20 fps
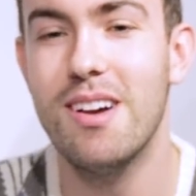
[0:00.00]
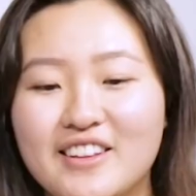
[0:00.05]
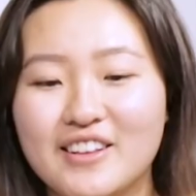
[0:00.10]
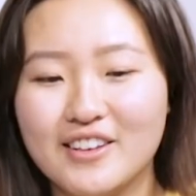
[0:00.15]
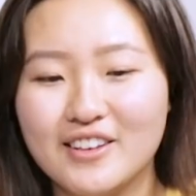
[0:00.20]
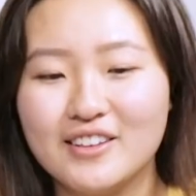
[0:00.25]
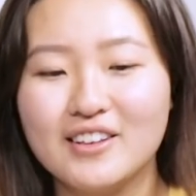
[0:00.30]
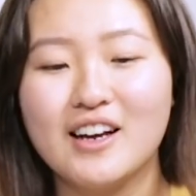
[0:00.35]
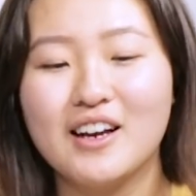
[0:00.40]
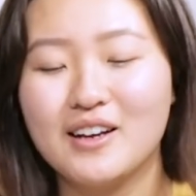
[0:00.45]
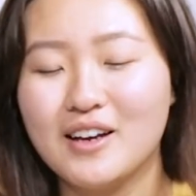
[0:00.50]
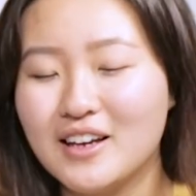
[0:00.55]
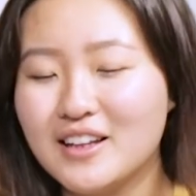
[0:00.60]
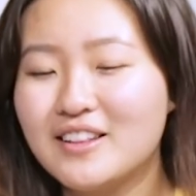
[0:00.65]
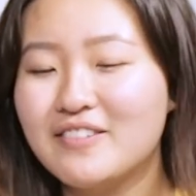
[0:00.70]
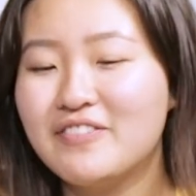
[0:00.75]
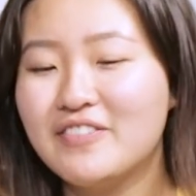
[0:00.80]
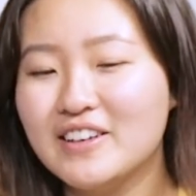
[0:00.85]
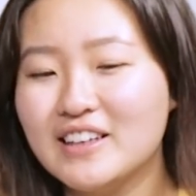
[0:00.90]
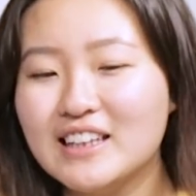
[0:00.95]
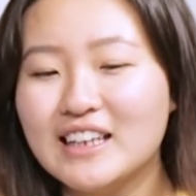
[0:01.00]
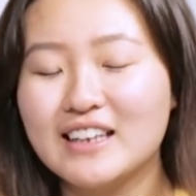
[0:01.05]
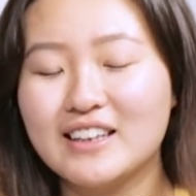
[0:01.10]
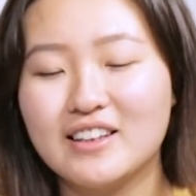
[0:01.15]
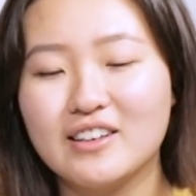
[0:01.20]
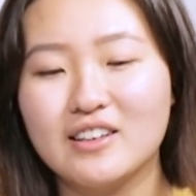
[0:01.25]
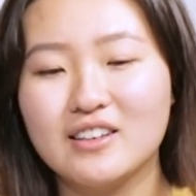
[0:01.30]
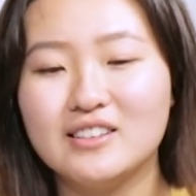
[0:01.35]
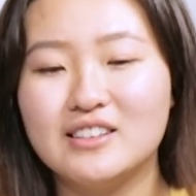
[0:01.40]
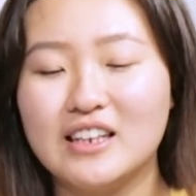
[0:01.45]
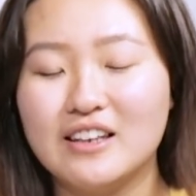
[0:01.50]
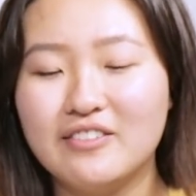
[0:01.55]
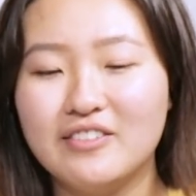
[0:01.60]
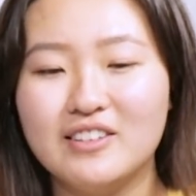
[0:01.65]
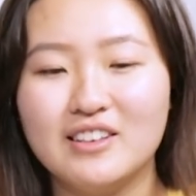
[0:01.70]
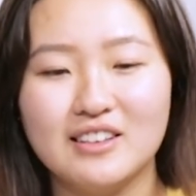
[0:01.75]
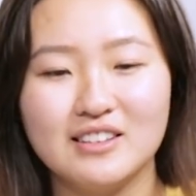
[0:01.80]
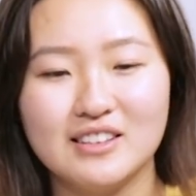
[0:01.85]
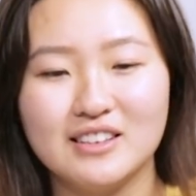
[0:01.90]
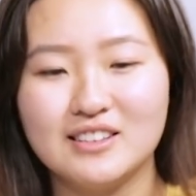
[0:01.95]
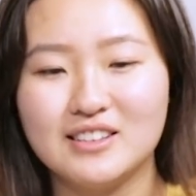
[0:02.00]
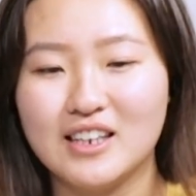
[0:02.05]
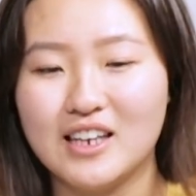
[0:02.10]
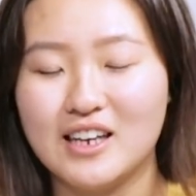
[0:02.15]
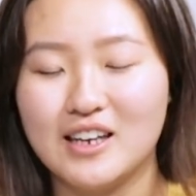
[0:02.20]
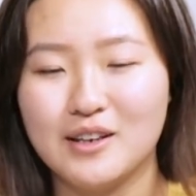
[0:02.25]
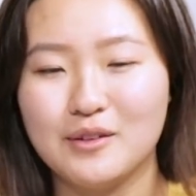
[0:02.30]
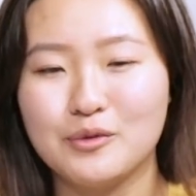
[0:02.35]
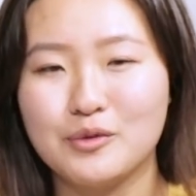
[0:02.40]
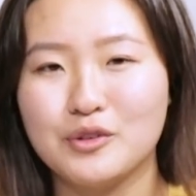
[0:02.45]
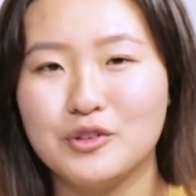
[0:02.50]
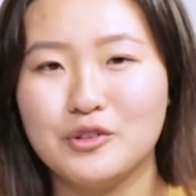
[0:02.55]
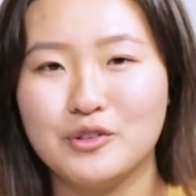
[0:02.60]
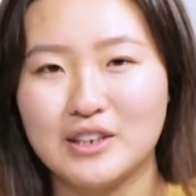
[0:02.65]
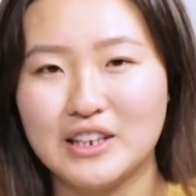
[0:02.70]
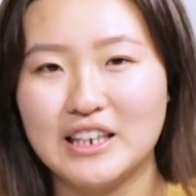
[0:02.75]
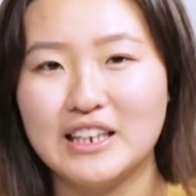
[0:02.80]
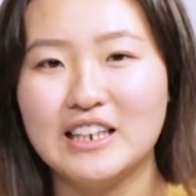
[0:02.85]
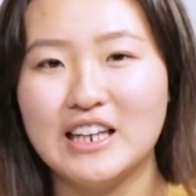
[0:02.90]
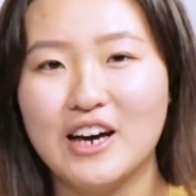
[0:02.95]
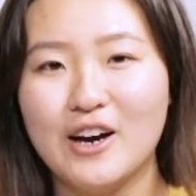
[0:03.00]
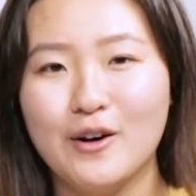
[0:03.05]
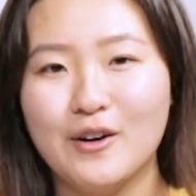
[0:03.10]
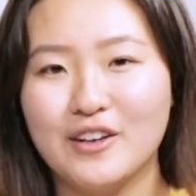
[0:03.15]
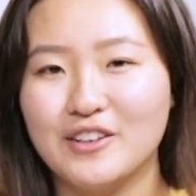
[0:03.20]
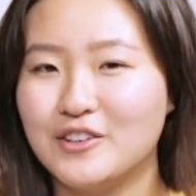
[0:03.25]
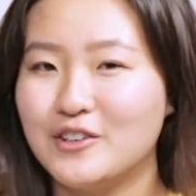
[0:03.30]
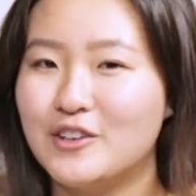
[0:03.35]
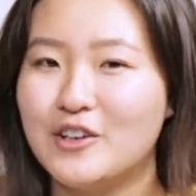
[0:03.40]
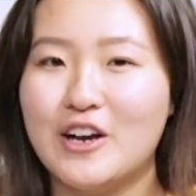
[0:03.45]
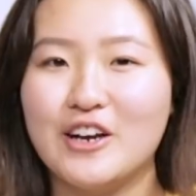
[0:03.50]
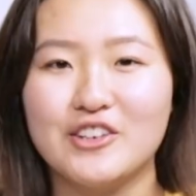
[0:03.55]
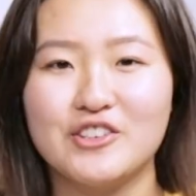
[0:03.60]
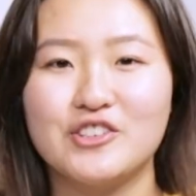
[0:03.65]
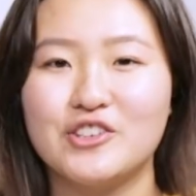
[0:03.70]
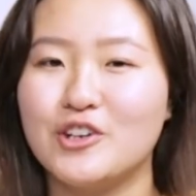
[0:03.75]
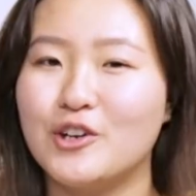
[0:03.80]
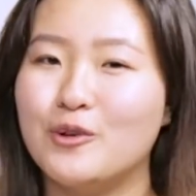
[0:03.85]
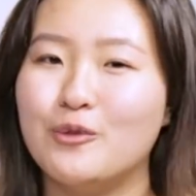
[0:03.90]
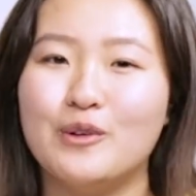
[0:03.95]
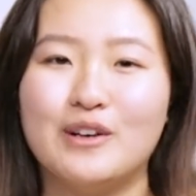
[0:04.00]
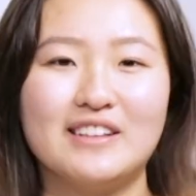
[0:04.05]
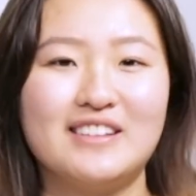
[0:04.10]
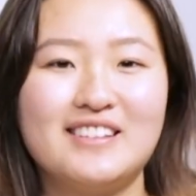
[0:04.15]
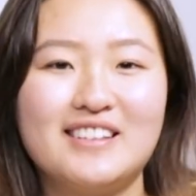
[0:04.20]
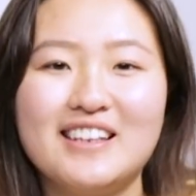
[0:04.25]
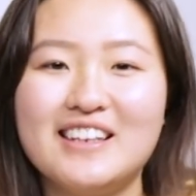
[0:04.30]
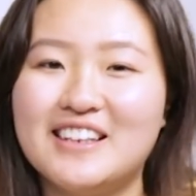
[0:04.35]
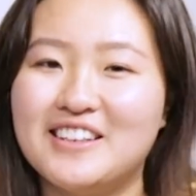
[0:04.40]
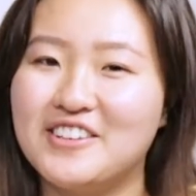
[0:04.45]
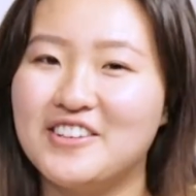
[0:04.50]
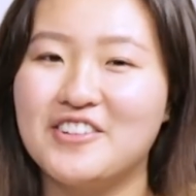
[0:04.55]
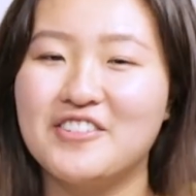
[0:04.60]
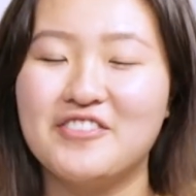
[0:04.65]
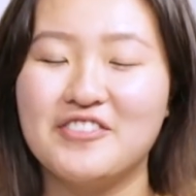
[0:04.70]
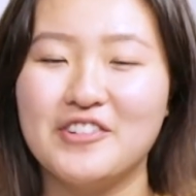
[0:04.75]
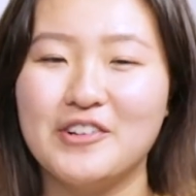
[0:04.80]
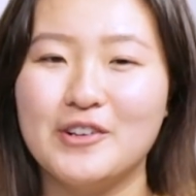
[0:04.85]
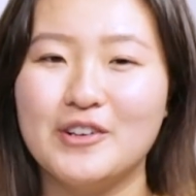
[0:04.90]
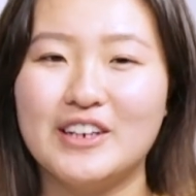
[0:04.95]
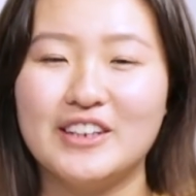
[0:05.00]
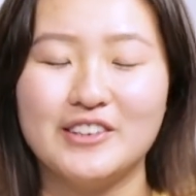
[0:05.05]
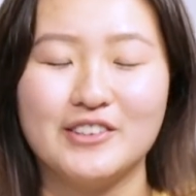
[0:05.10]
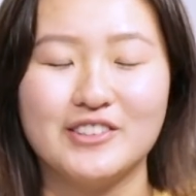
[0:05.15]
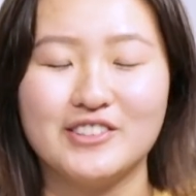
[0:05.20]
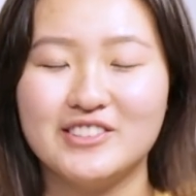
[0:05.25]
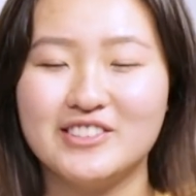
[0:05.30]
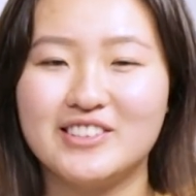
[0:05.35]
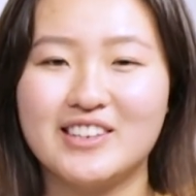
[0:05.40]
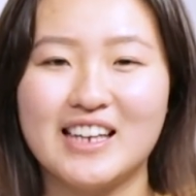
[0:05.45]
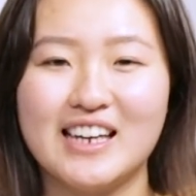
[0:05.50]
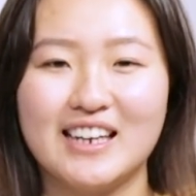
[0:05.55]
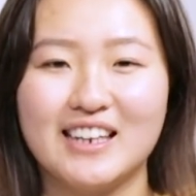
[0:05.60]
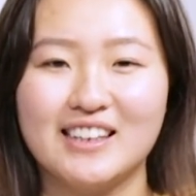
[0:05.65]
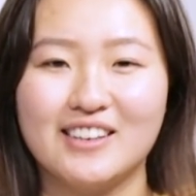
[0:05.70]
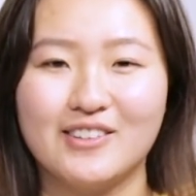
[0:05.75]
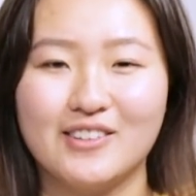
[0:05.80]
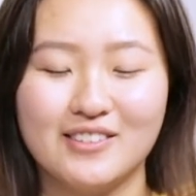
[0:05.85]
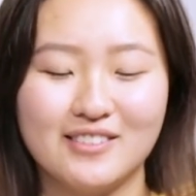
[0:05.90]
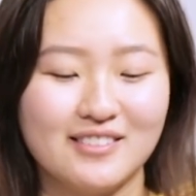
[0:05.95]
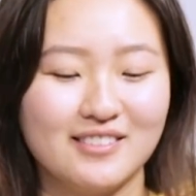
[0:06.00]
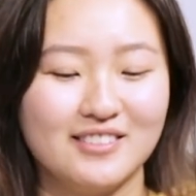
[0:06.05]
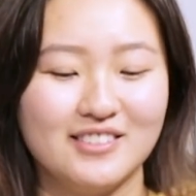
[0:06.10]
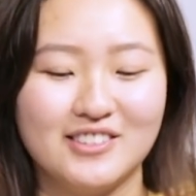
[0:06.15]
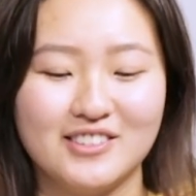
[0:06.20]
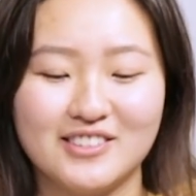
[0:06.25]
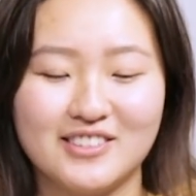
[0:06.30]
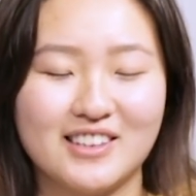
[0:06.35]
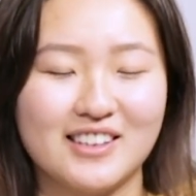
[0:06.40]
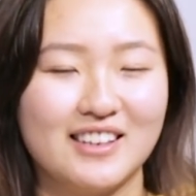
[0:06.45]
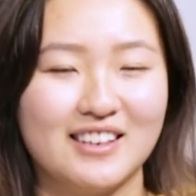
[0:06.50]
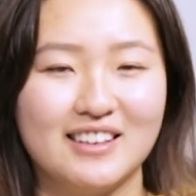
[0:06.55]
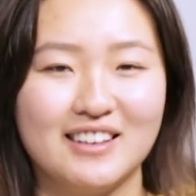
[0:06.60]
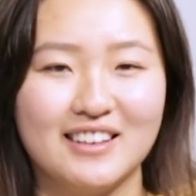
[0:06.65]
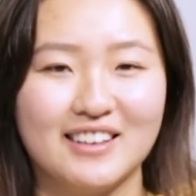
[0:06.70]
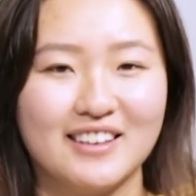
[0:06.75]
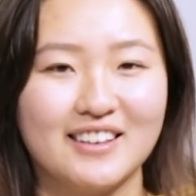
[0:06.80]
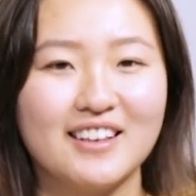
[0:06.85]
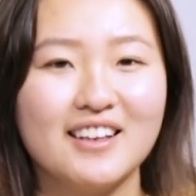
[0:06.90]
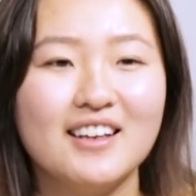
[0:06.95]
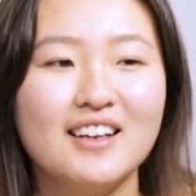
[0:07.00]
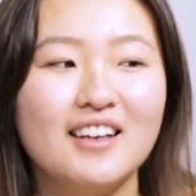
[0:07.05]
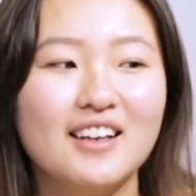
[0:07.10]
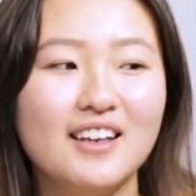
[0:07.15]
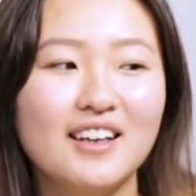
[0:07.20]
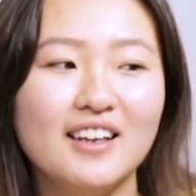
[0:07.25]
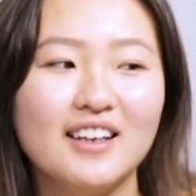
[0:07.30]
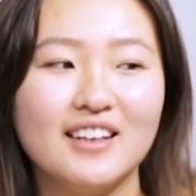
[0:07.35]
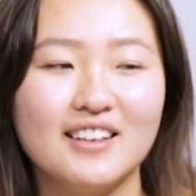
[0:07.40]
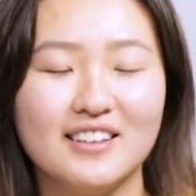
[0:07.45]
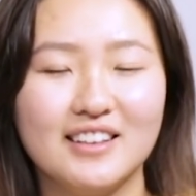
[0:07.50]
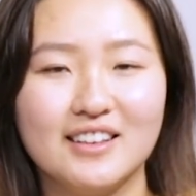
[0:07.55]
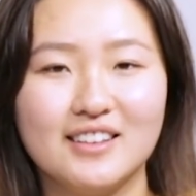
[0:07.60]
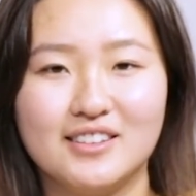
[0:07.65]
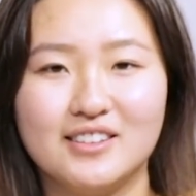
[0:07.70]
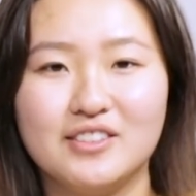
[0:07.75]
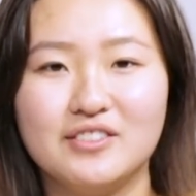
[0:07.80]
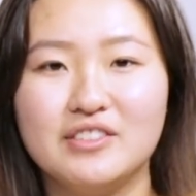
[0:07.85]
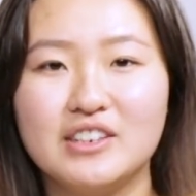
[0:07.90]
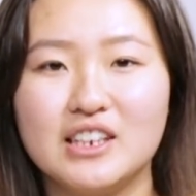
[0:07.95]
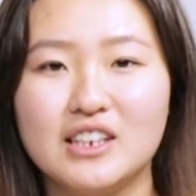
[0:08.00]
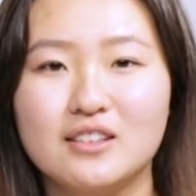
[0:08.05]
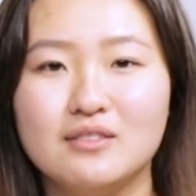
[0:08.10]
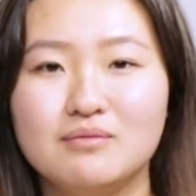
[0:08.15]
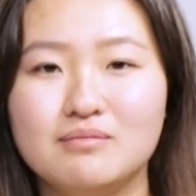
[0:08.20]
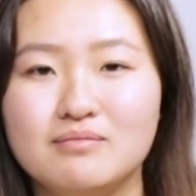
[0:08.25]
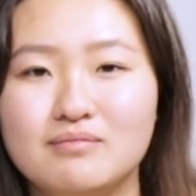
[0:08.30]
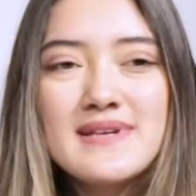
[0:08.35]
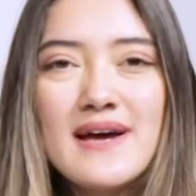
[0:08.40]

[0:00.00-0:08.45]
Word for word: There, I feel like there are definitely times when you eat out and you're not sure what's in your food and you're just kind of, you're just kind of like, yeah, this is vegan.